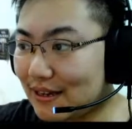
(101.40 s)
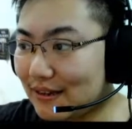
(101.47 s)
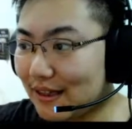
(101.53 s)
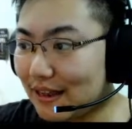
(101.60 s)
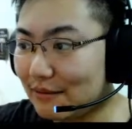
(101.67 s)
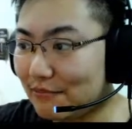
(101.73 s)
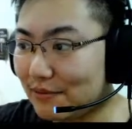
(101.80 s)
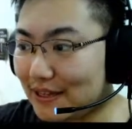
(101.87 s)

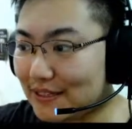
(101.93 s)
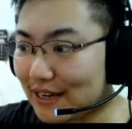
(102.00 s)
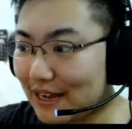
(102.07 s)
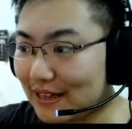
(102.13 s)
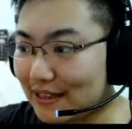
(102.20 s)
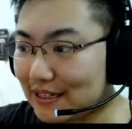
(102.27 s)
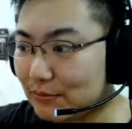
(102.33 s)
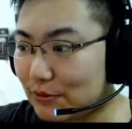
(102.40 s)
in a place
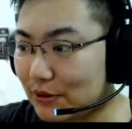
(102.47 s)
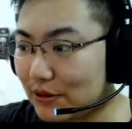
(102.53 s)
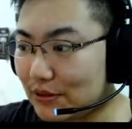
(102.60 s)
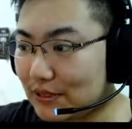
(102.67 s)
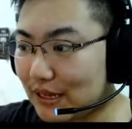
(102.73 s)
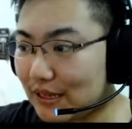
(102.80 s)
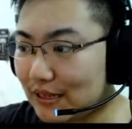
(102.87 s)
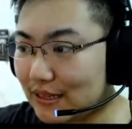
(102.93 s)
like this
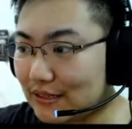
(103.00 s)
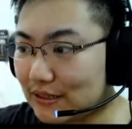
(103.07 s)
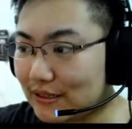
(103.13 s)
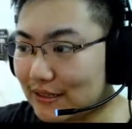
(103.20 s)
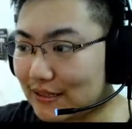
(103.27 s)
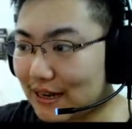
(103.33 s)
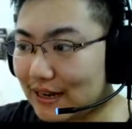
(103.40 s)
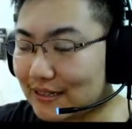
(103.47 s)
because it doesn't
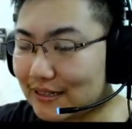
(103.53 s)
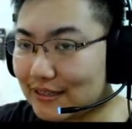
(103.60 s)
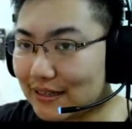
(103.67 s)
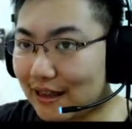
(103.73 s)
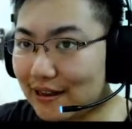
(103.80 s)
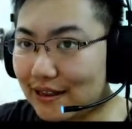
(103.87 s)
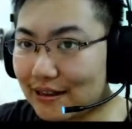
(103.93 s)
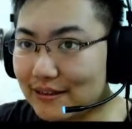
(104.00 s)
see any
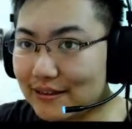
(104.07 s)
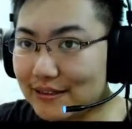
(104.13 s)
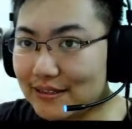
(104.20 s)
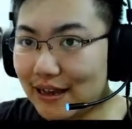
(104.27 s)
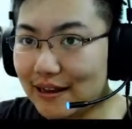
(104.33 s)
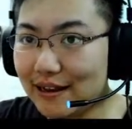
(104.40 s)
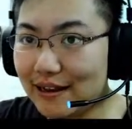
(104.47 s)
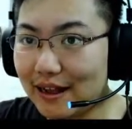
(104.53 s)
sun
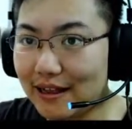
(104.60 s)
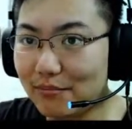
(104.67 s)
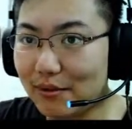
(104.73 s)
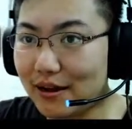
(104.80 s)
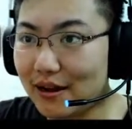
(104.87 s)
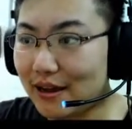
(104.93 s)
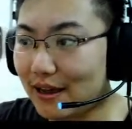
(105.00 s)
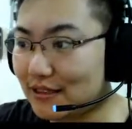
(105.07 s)
sunlight.
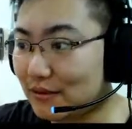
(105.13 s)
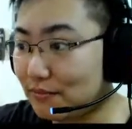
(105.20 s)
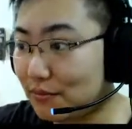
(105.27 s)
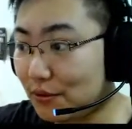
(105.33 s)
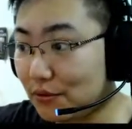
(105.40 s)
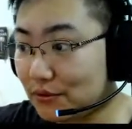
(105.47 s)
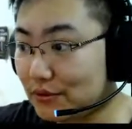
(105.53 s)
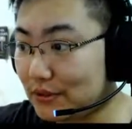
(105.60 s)
But I
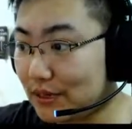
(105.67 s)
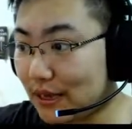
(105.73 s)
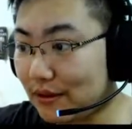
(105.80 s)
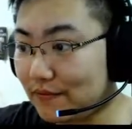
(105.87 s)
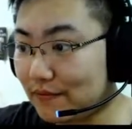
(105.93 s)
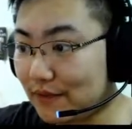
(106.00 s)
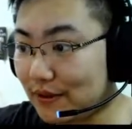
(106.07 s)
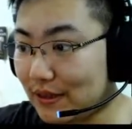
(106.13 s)
suppose
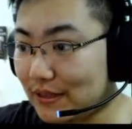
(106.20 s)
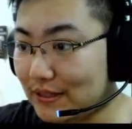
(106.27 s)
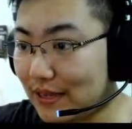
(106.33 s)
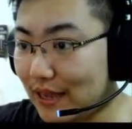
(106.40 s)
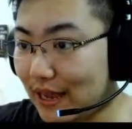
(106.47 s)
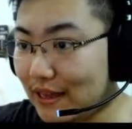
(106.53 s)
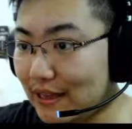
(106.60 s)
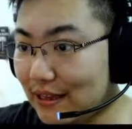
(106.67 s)
if it's
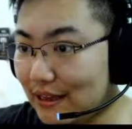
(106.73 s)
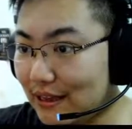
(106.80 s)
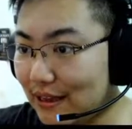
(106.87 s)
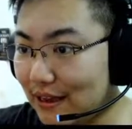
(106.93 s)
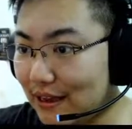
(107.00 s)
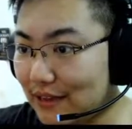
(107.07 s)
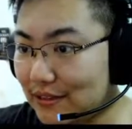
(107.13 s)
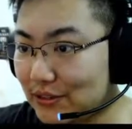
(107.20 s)
any
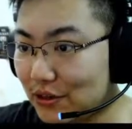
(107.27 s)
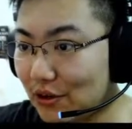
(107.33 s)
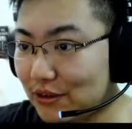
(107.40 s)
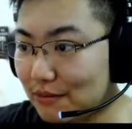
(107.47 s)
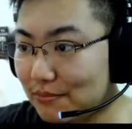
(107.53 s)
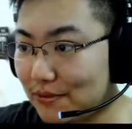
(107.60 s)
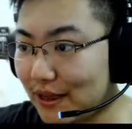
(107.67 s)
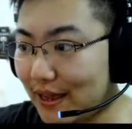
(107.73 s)
uh,
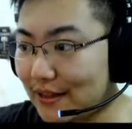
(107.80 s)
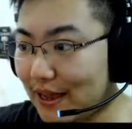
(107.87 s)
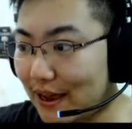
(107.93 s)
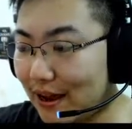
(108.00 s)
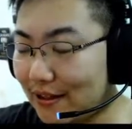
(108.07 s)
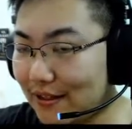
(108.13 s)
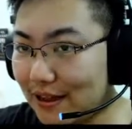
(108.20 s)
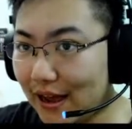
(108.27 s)
exotic plant
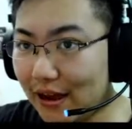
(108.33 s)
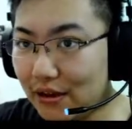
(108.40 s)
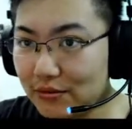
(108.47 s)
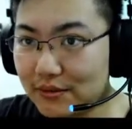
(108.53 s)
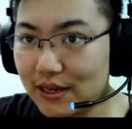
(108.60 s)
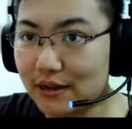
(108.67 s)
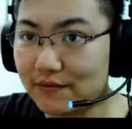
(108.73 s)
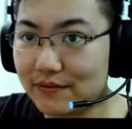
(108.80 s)

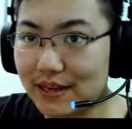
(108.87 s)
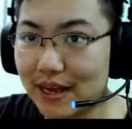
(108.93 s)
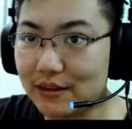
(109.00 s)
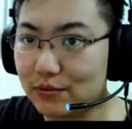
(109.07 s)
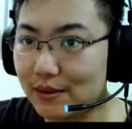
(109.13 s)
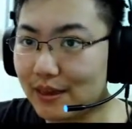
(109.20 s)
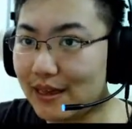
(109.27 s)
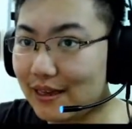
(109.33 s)
outside of
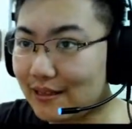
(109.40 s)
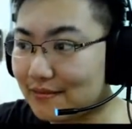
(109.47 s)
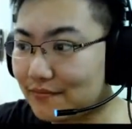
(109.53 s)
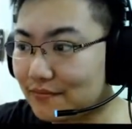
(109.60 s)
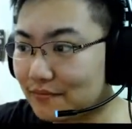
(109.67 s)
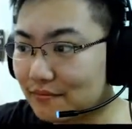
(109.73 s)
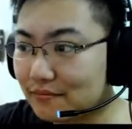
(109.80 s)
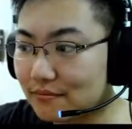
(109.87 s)
Tatooine,
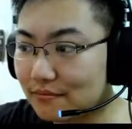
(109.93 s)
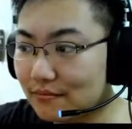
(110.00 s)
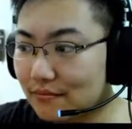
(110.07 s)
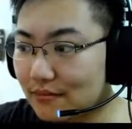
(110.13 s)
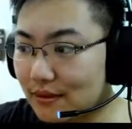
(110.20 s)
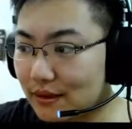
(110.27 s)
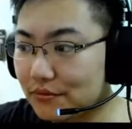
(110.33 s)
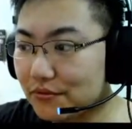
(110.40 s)

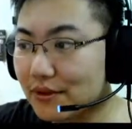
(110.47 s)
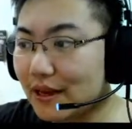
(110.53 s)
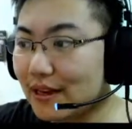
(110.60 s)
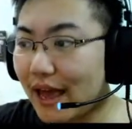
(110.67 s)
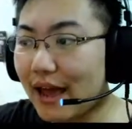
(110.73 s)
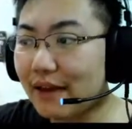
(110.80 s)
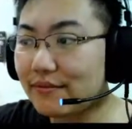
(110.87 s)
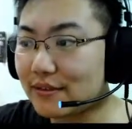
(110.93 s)
we kind
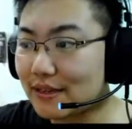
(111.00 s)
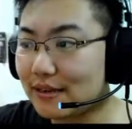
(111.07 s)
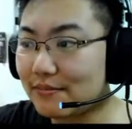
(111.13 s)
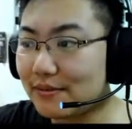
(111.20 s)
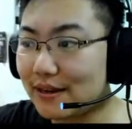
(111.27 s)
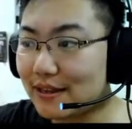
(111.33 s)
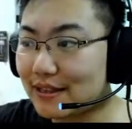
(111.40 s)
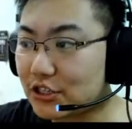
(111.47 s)
of have to keep
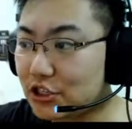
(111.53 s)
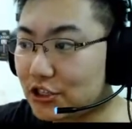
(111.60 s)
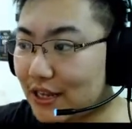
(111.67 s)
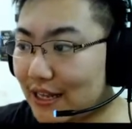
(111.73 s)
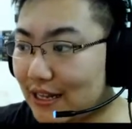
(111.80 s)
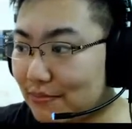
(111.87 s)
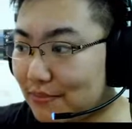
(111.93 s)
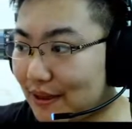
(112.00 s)
it in the
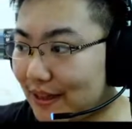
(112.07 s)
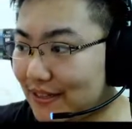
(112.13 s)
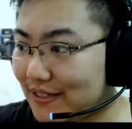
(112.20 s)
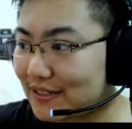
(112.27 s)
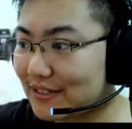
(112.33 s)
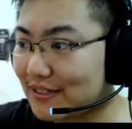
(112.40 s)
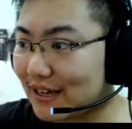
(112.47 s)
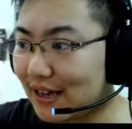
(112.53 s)
shady
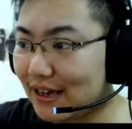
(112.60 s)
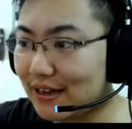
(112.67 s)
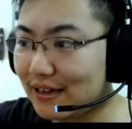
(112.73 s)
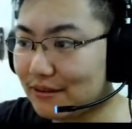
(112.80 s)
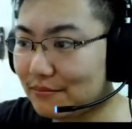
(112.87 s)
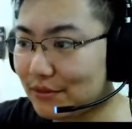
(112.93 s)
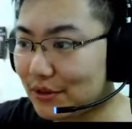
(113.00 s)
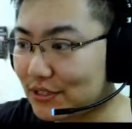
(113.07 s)
places
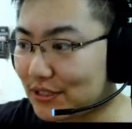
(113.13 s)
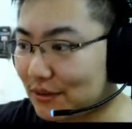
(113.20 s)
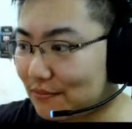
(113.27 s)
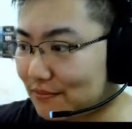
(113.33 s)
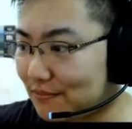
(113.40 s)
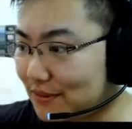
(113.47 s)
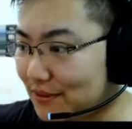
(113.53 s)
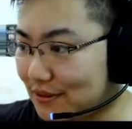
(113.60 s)
because the
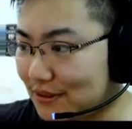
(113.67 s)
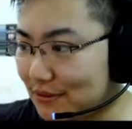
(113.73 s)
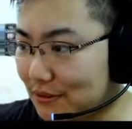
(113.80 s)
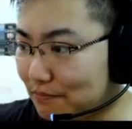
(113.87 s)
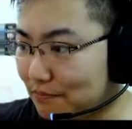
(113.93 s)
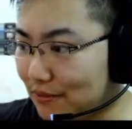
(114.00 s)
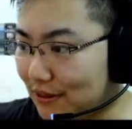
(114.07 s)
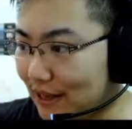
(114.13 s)
the
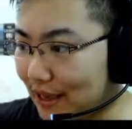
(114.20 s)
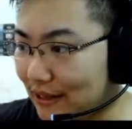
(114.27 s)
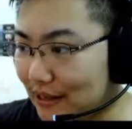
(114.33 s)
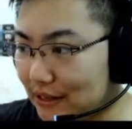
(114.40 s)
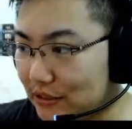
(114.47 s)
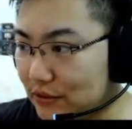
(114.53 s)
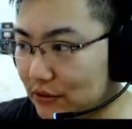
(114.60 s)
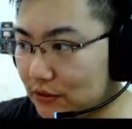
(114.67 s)
planet
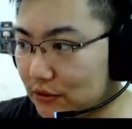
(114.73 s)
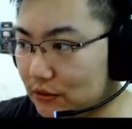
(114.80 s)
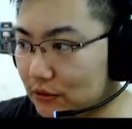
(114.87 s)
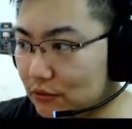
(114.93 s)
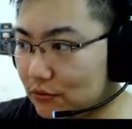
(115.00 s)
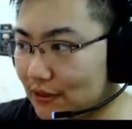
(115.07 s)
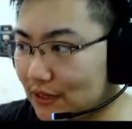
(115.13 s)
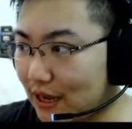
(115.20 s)
is
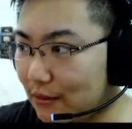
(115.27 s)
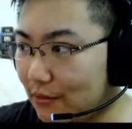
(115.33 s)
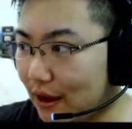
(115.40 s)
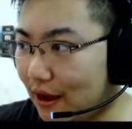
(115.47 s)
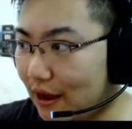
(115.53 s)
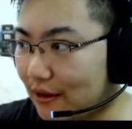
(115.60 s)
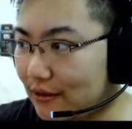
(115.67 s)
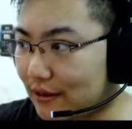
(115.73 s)
too damn
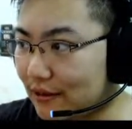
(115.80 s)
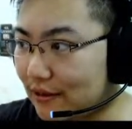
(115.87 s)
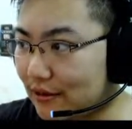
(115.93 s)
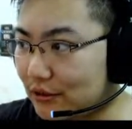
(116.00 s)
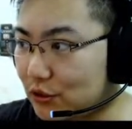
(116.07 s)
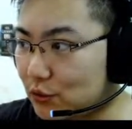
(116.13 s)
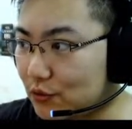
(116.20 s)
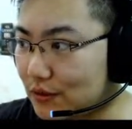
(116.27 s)
hot and there are
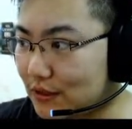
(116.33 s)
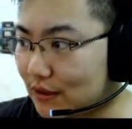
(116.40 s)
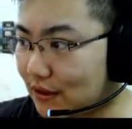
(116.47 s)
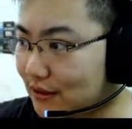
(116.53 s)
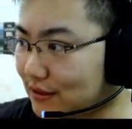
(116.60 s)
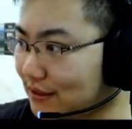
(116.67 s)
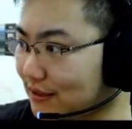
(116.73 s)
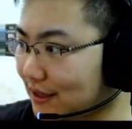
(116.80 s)
two
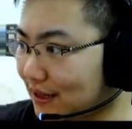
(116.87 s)
suns.